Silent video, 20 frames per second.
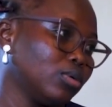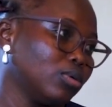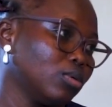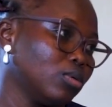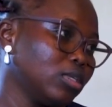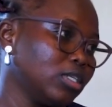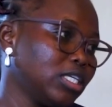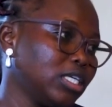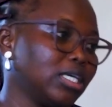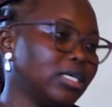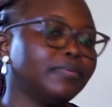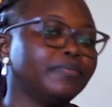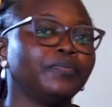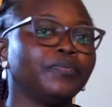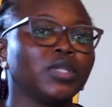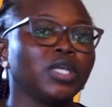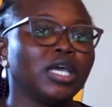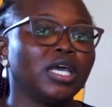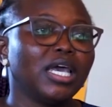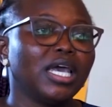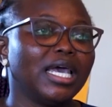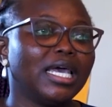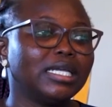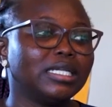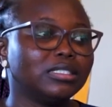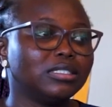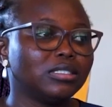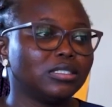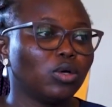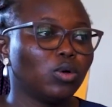Okay,
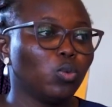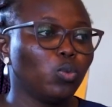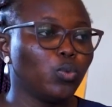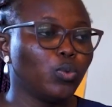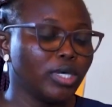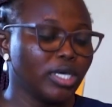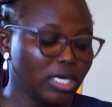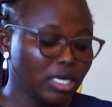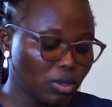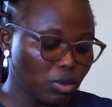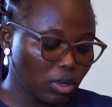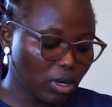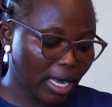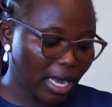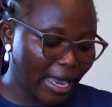and we